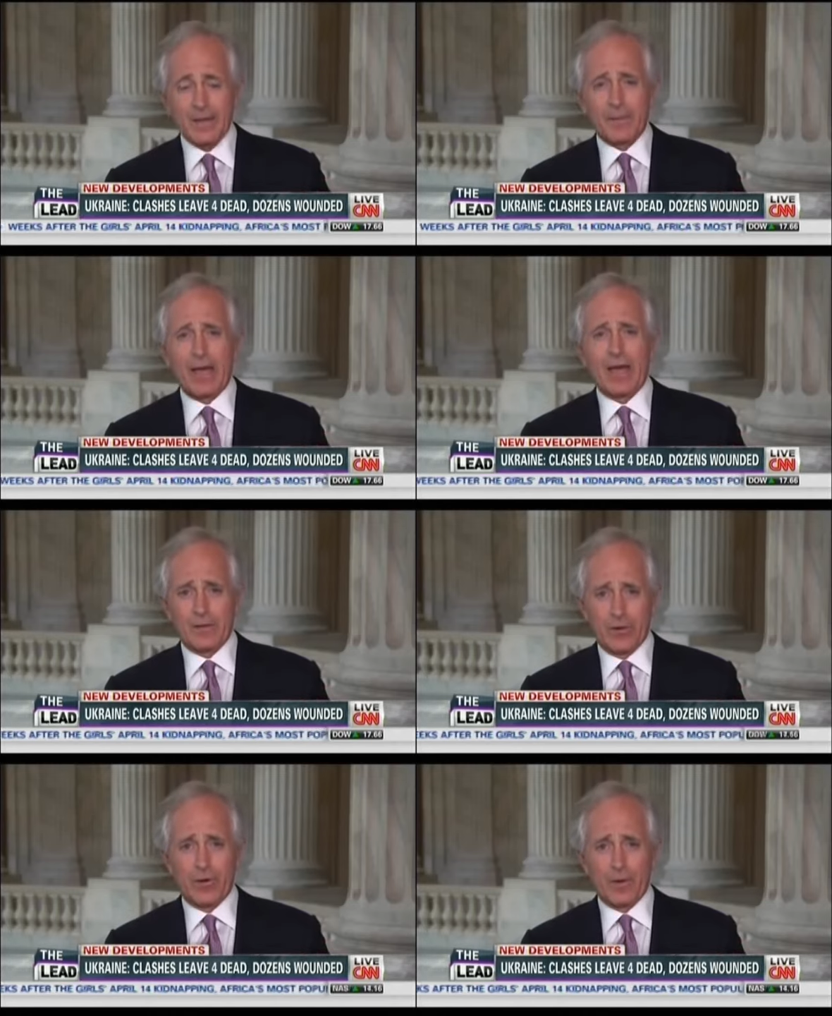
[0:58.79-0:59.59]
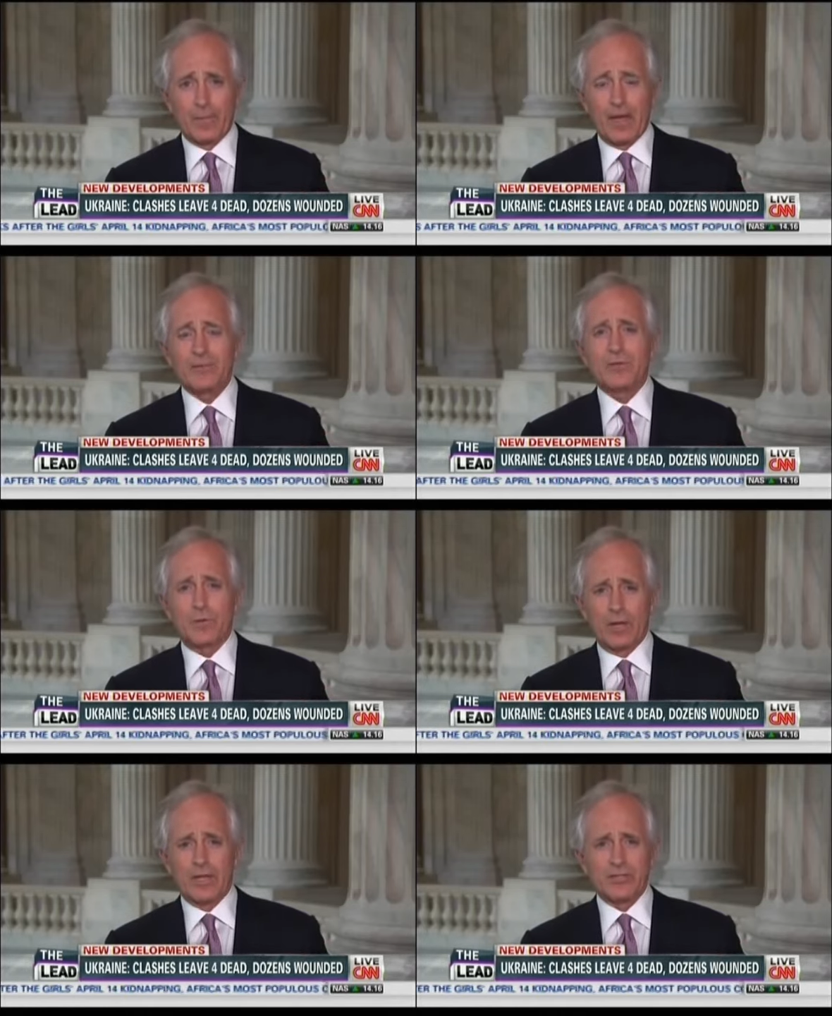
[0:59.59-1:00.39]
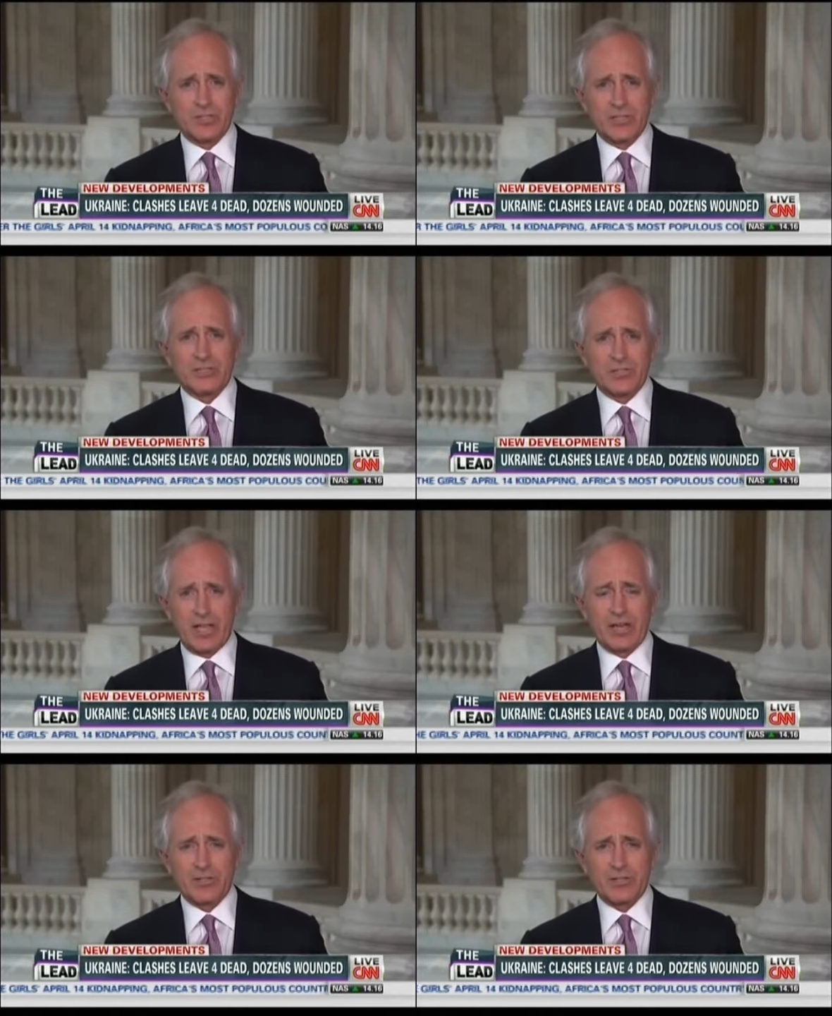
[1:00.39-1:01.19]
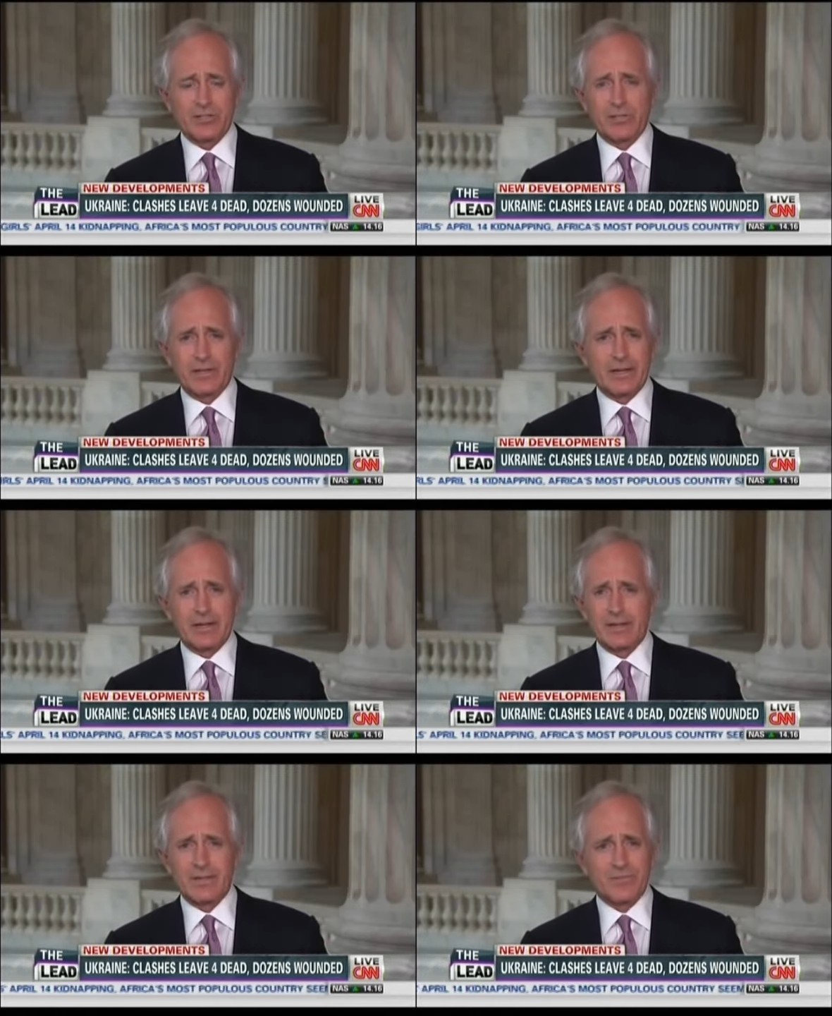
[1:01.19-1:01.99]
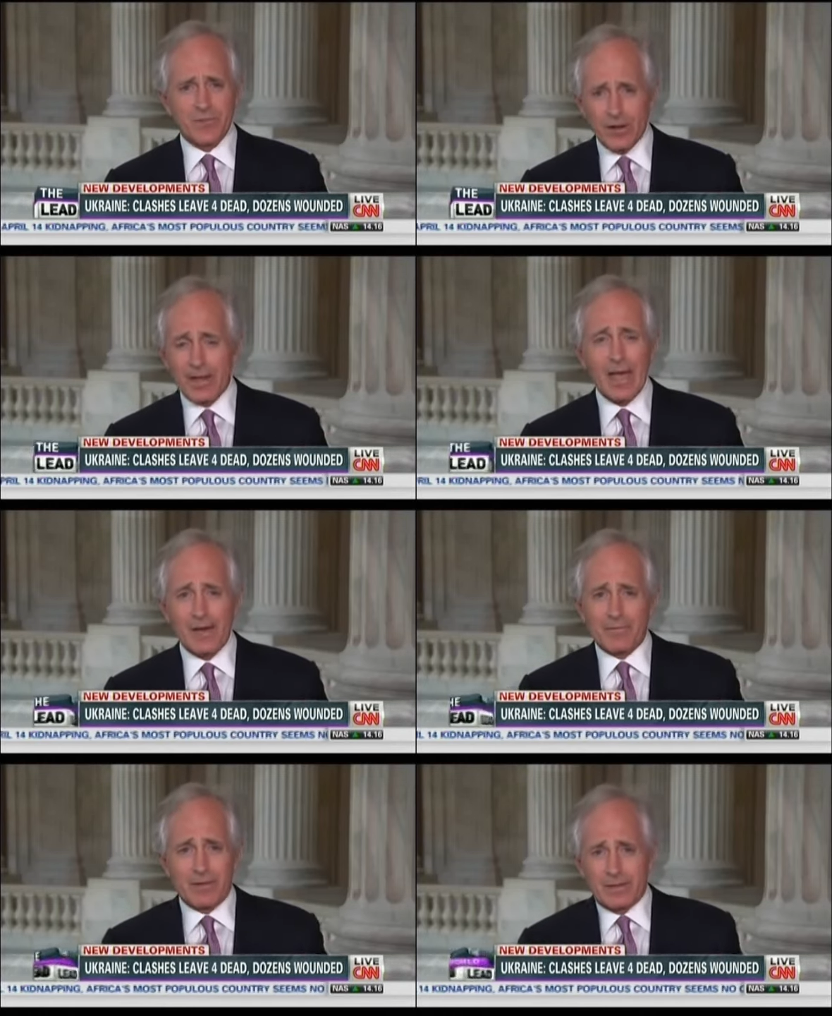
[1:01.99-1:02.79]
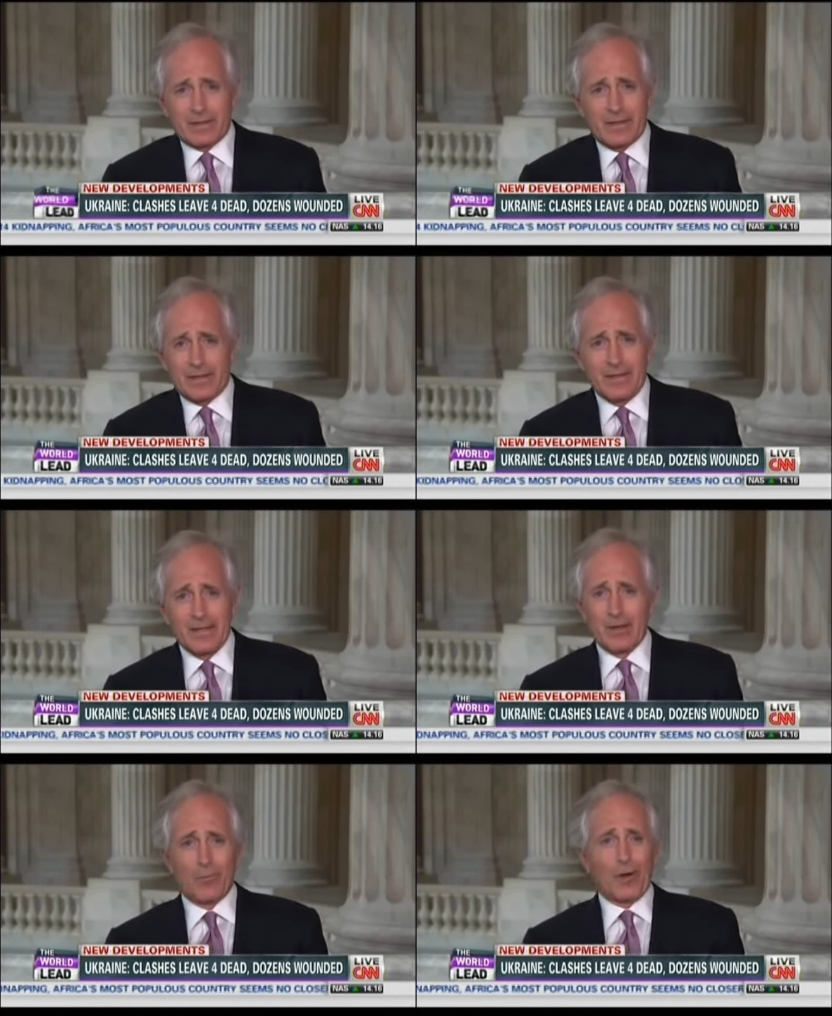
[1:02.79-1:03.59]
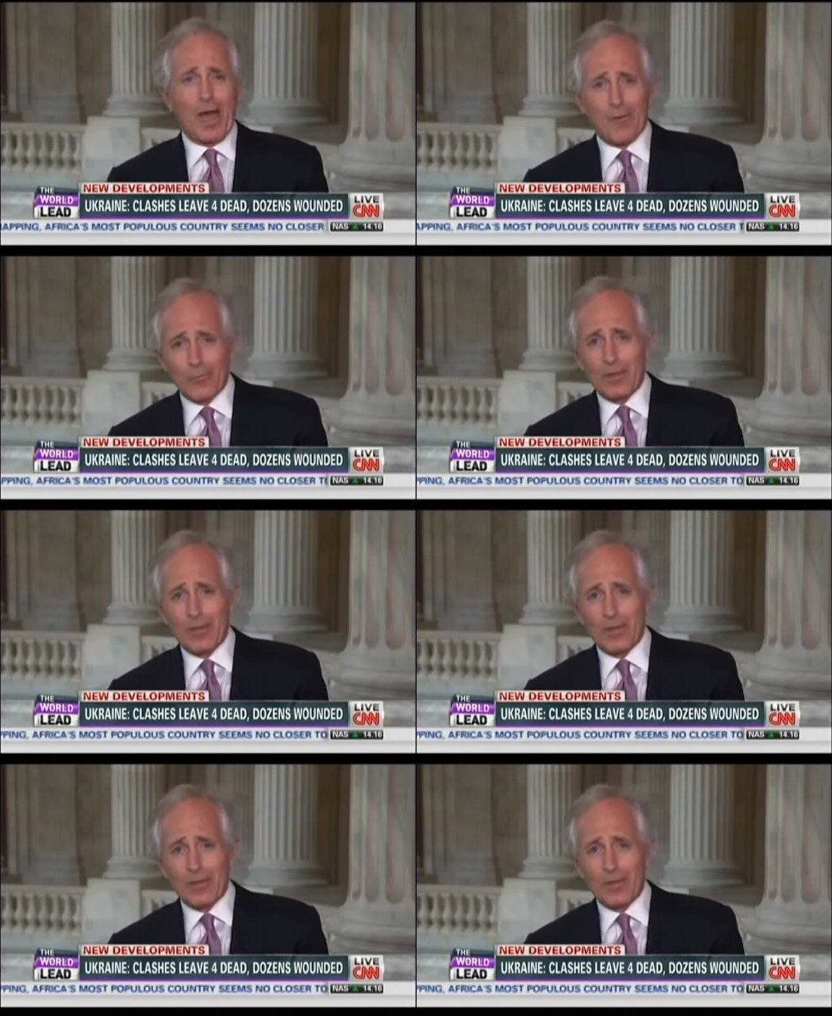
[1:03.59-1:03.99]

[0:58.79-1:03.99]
behind Europe as it relates to these sanctions. It's very evident that we're not